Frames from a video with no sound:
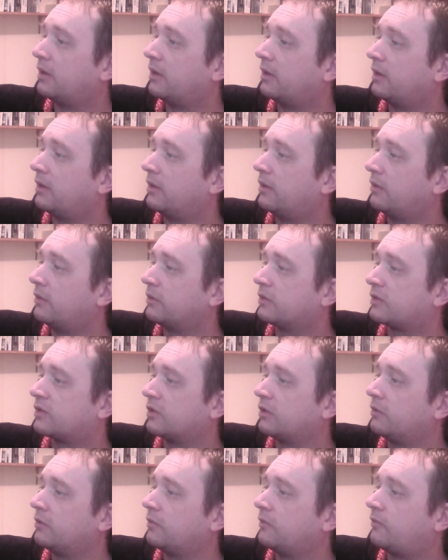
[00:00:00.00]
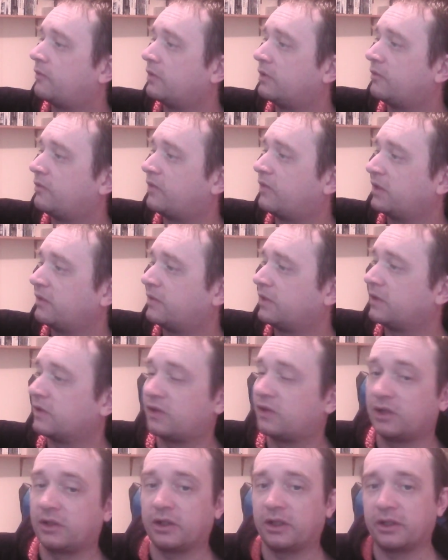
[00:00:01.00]
Also for the Final
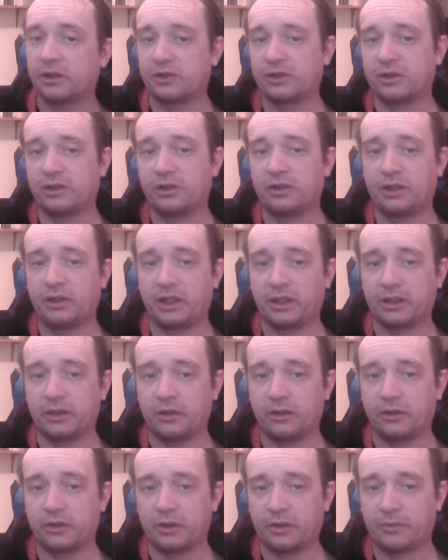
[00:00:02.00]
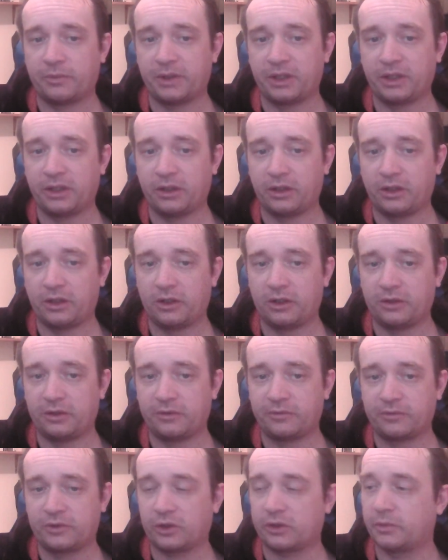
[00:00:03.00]
Fantasy collection, I got a copy
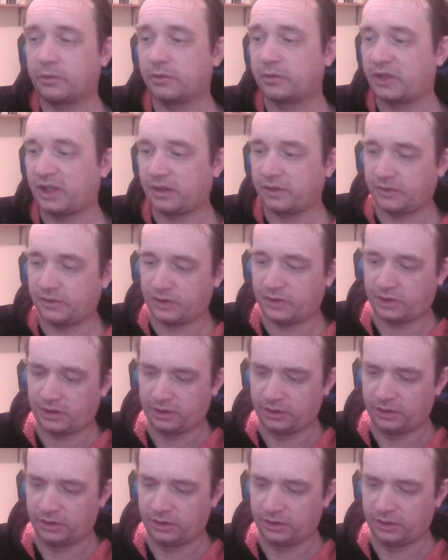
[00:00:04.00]
of Chocobo Tales.